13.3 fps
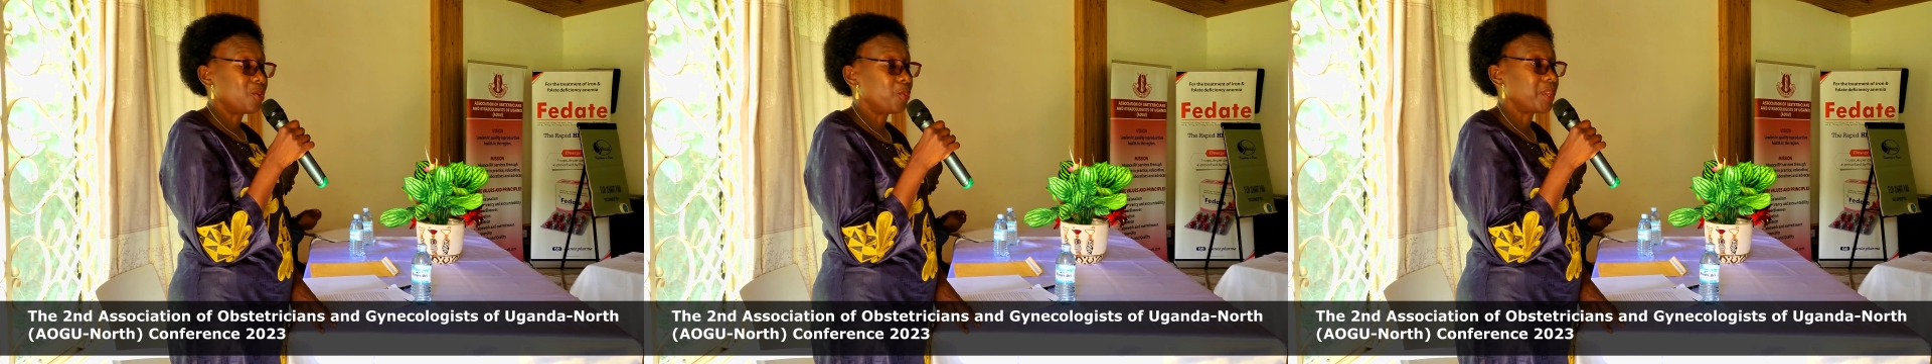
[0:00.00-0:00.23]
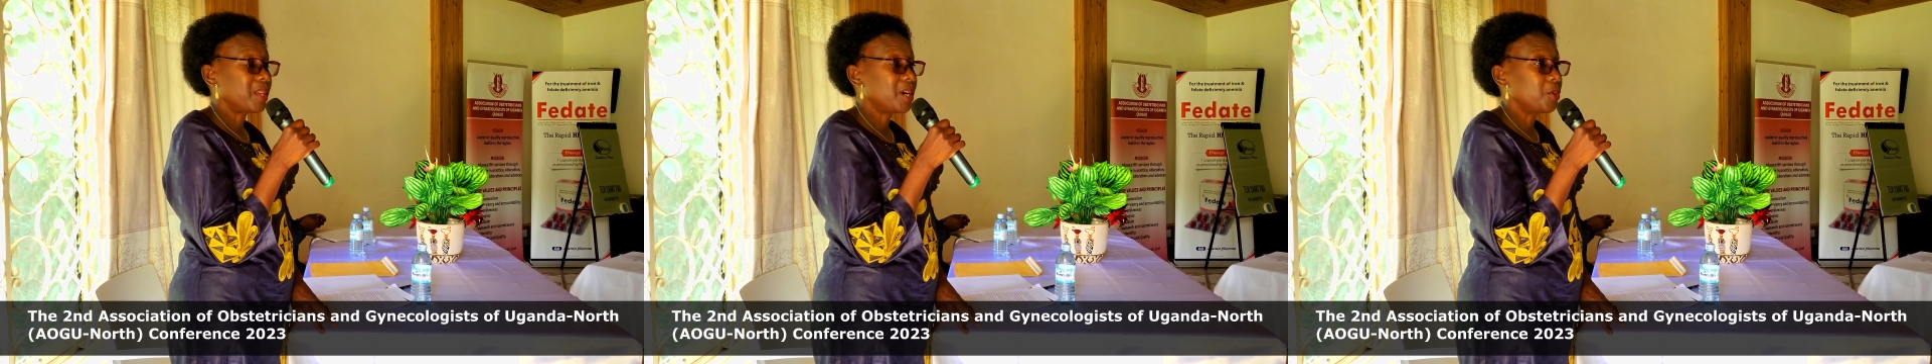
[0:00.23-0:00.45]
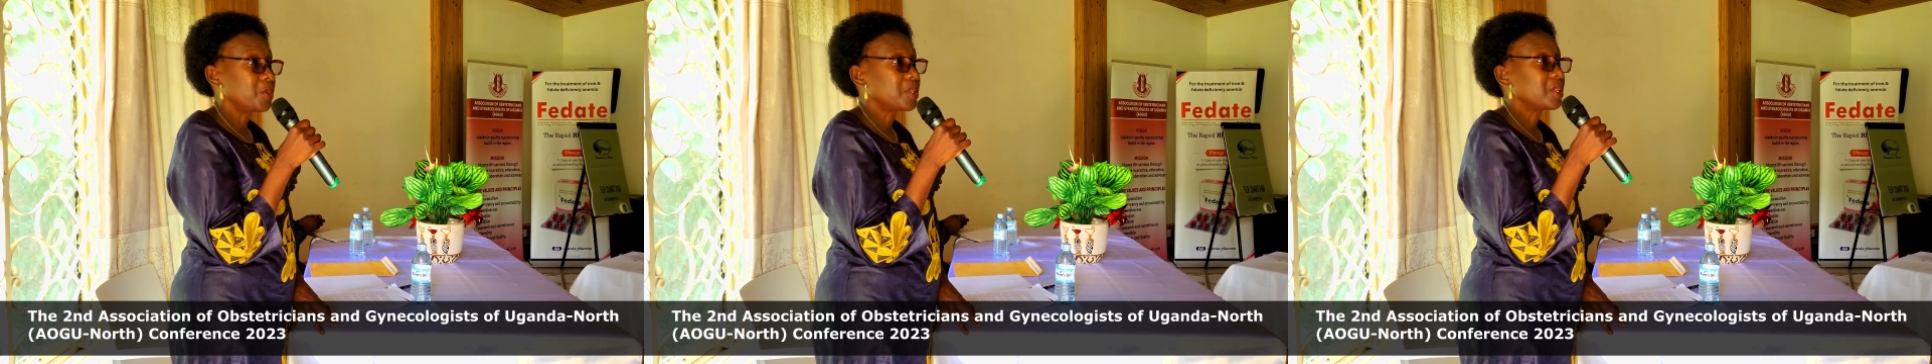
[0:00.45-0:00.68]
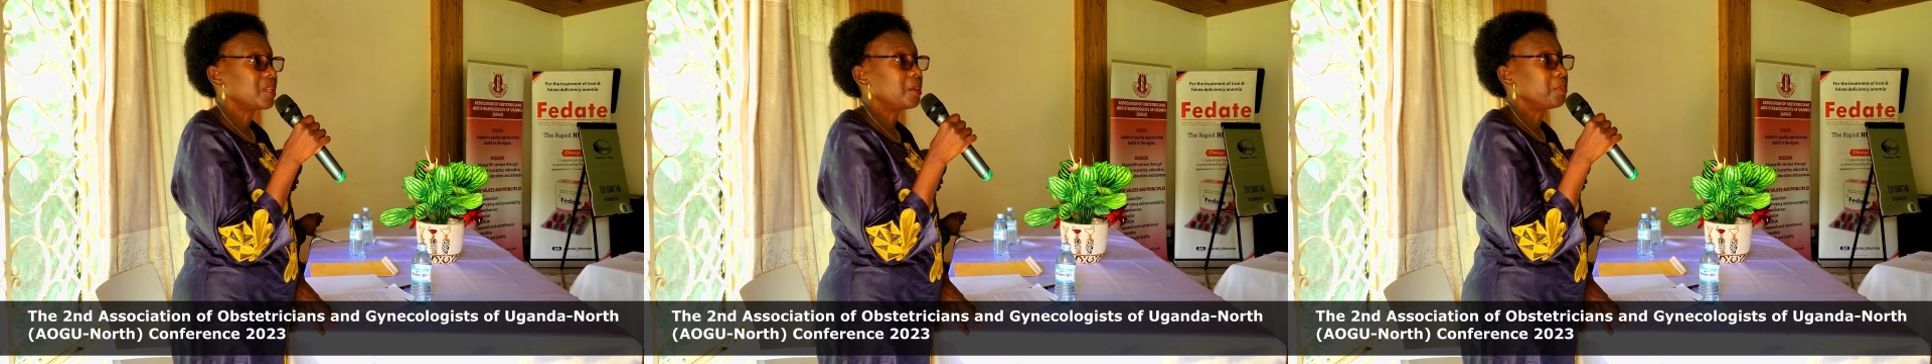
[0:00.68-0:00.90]
without
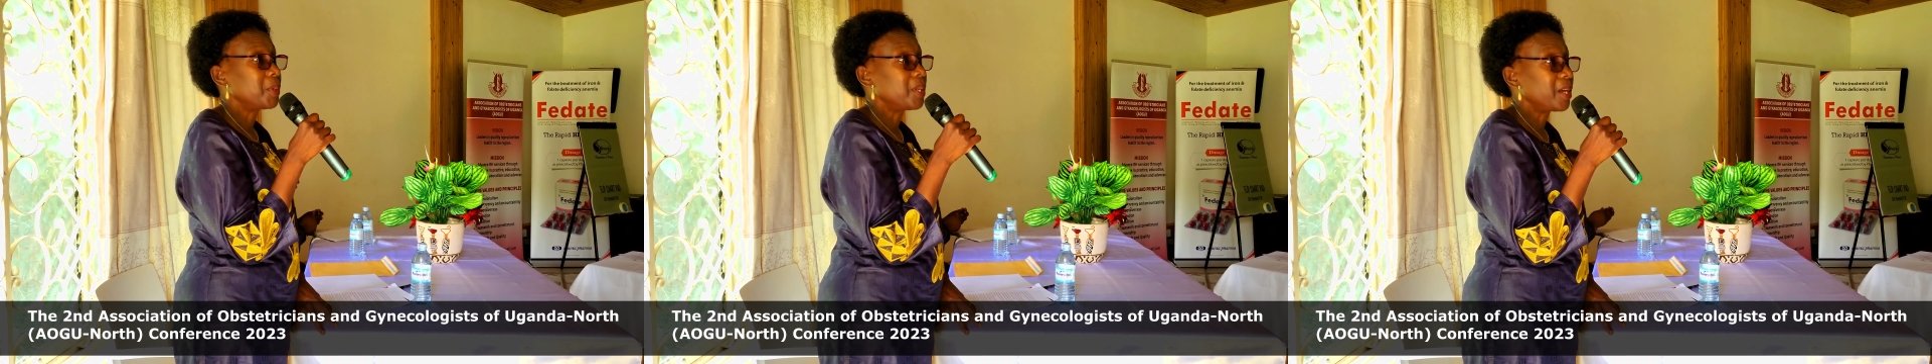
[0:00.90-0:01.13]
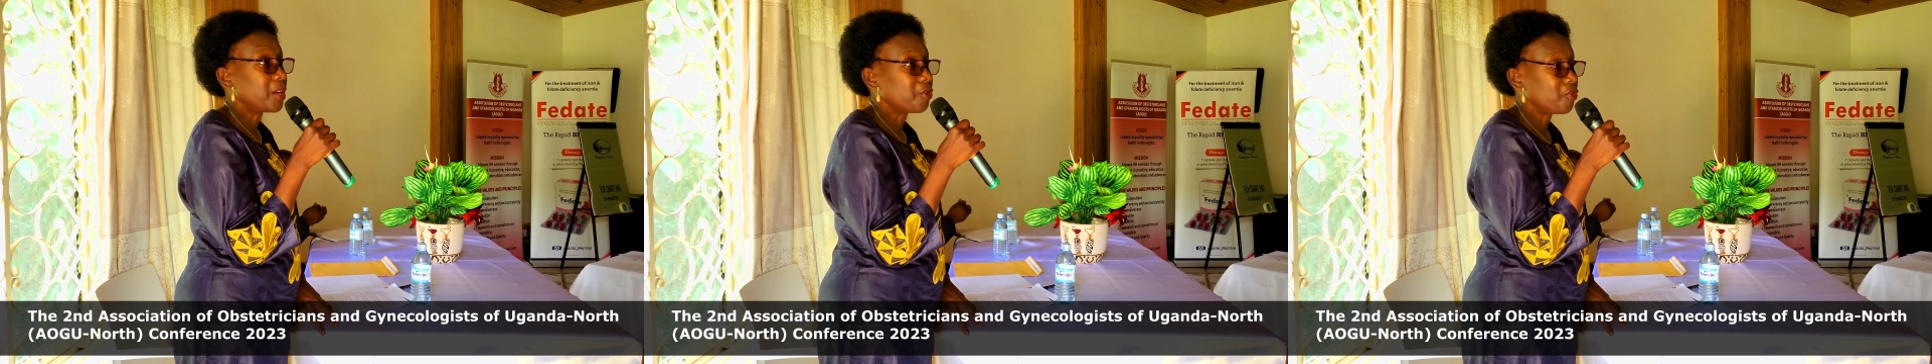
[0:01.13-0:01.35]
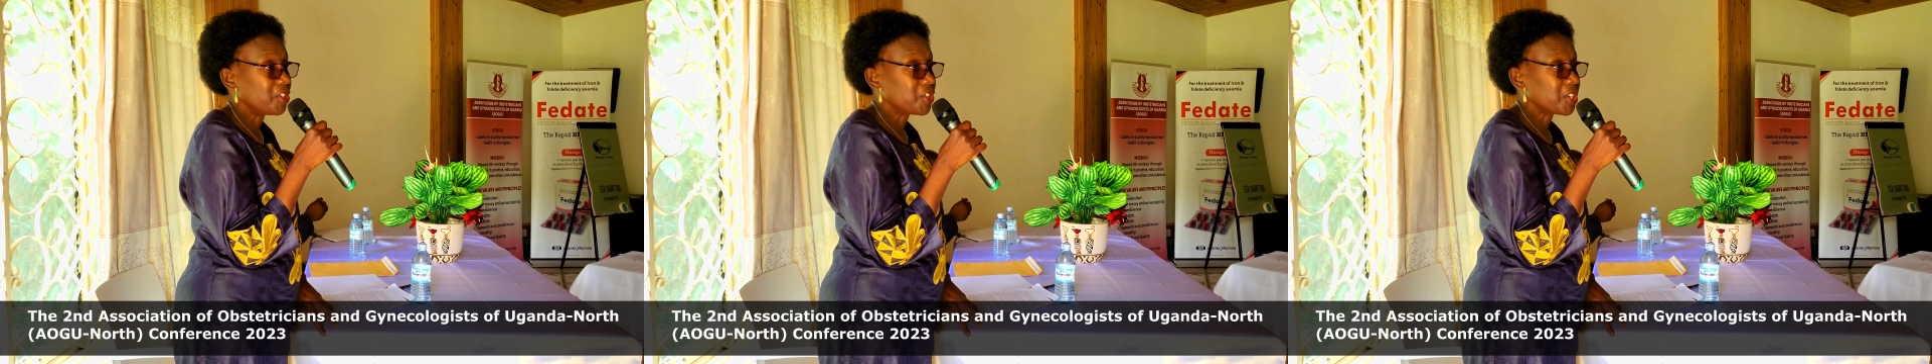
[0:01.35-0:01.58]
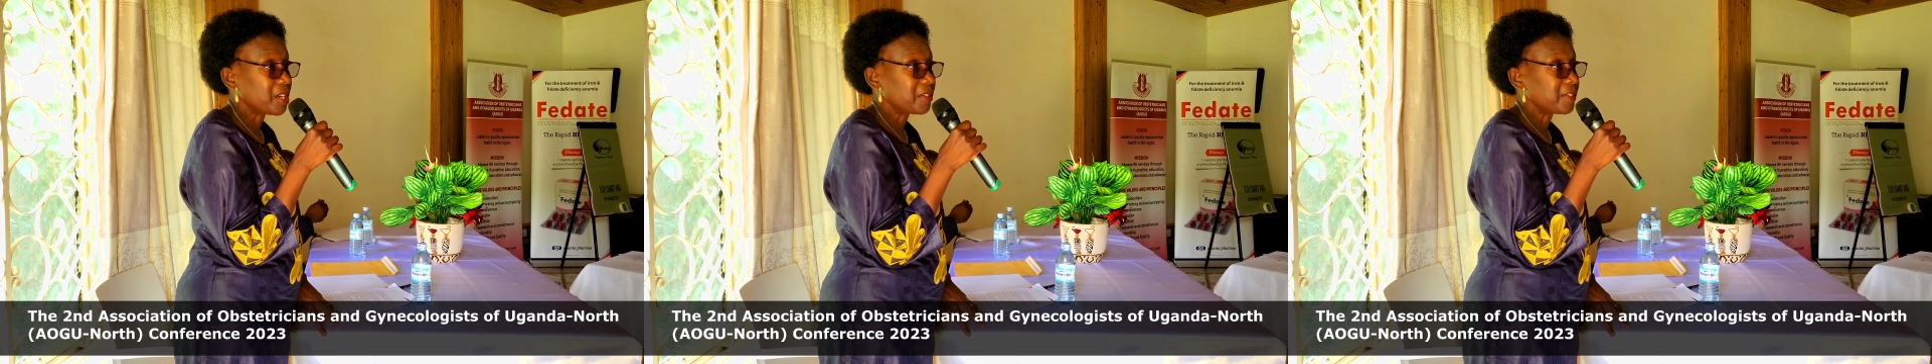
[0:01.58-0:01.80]
the
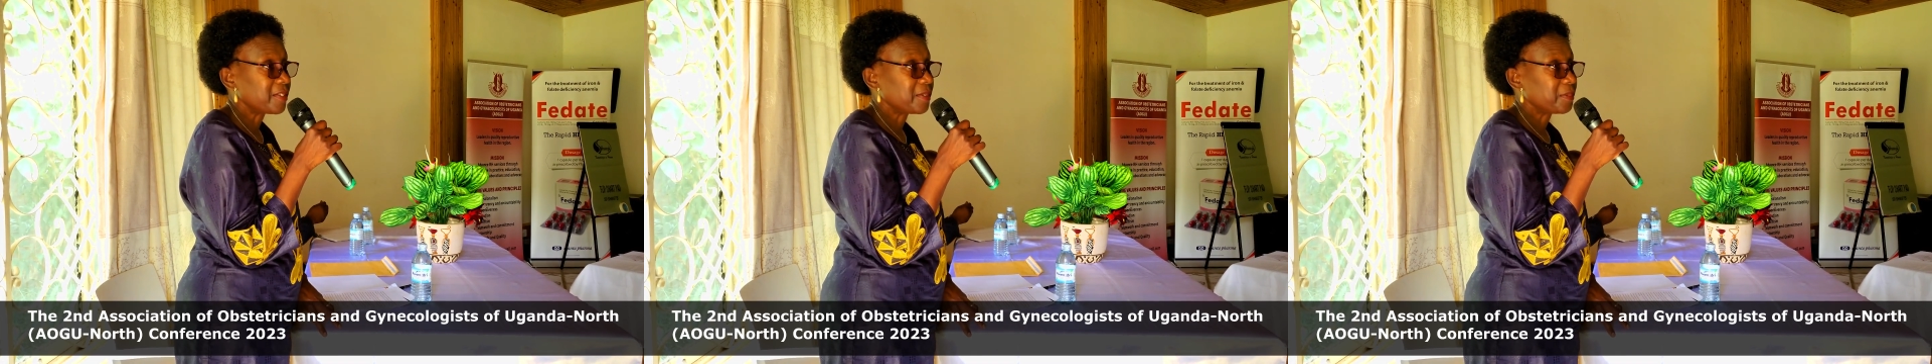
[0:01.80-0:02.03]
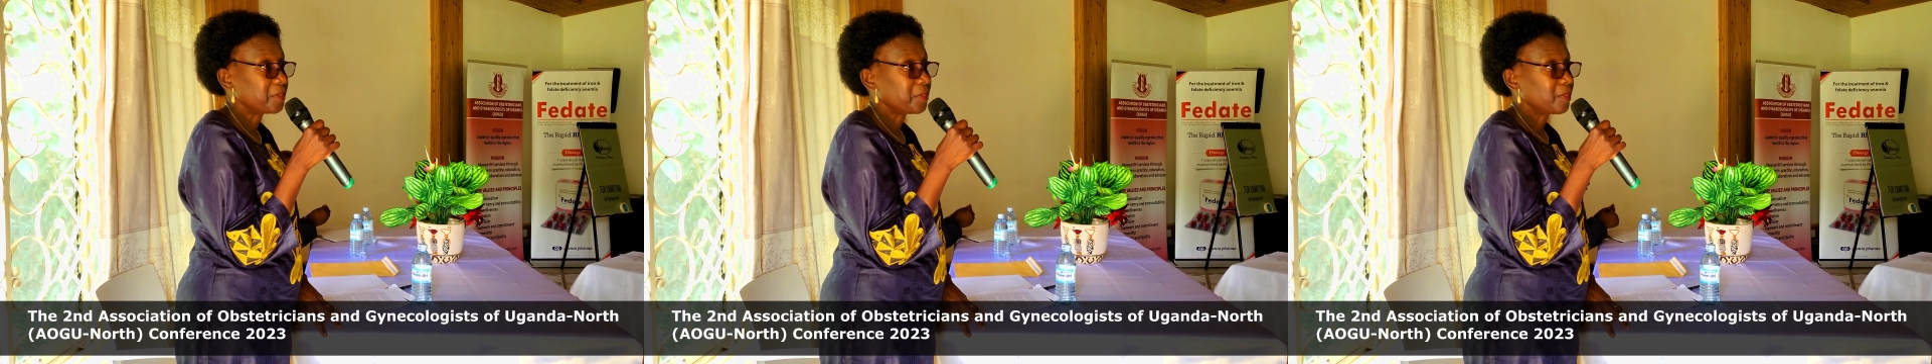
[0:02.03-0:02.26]
pediatricians.